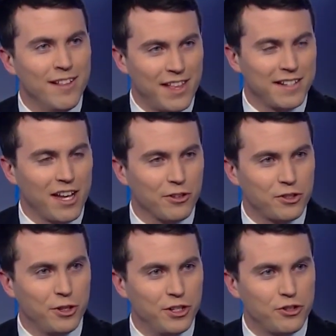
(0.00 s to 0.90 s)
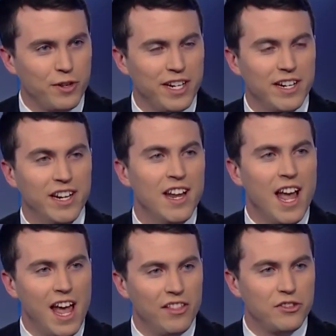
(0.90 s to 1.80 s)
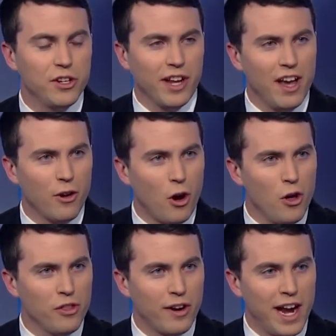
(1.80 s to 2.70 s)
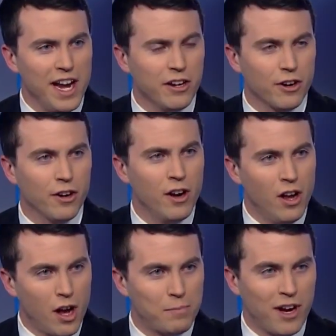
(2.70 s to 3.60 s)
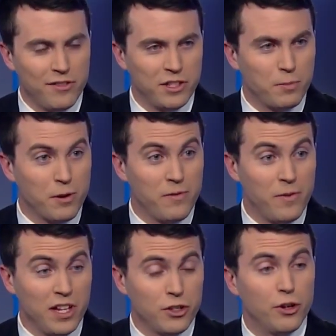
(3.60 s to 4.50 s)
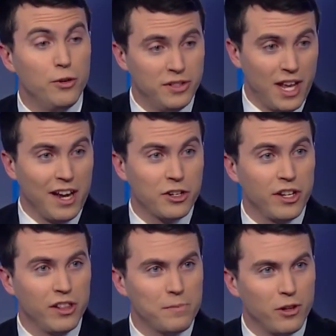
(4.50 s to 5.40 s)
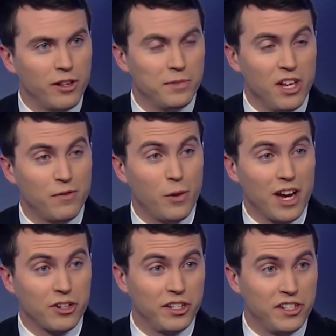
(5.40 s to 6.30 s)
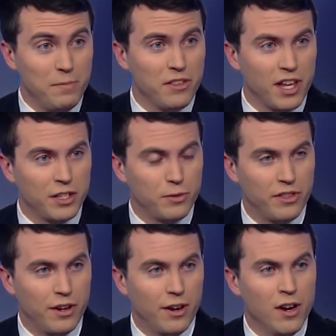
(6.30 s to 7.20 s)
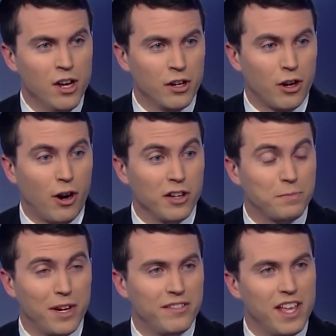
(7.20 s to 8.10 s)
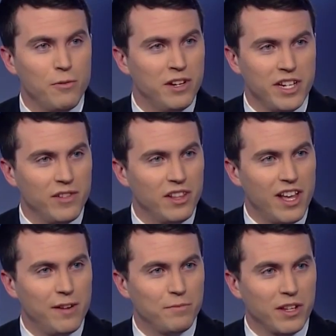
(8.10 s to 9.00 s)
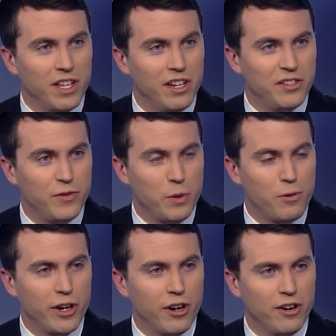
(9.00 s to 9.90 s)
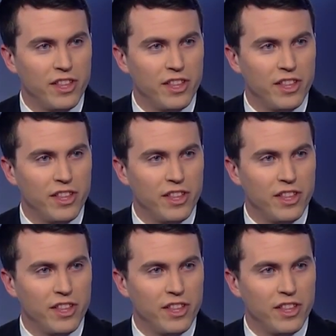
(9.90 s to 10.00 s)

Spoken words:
That's how students treated it. And they took out all their anger upon this poor professor, who's actually a liberal himself, who actually sympathized with their cause, but they wouldn't even let him get his viewpoint heard.